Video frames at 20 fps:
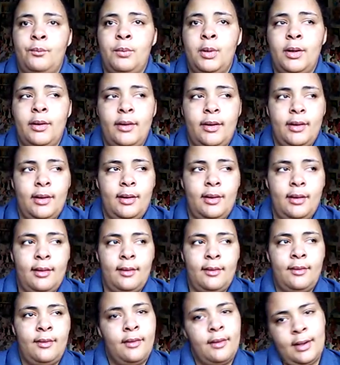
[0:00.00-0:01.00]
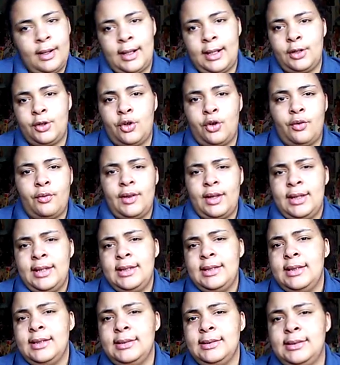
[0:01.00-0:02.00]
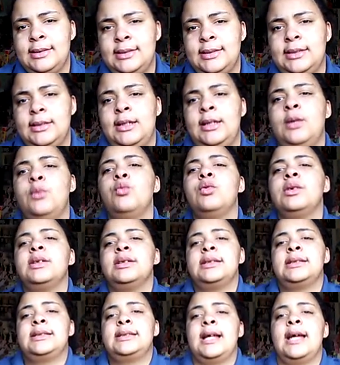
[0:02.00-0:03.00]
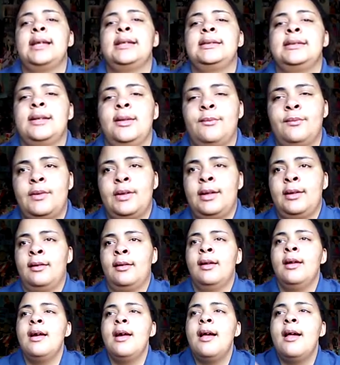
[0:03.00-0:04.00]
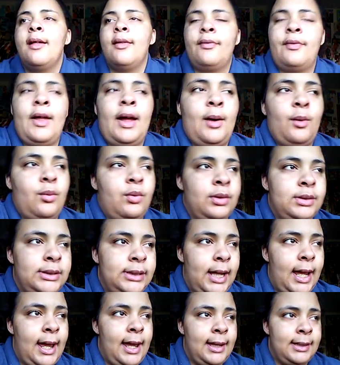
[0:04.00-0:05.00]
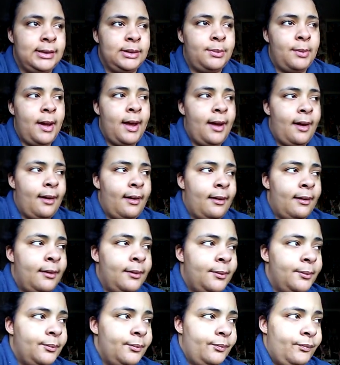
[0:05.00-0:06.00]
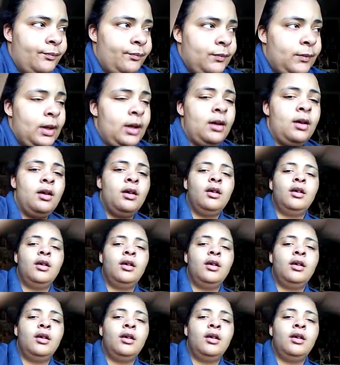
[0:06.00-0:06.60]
But then I know that he didn't, he wouldn't said something that was as bad.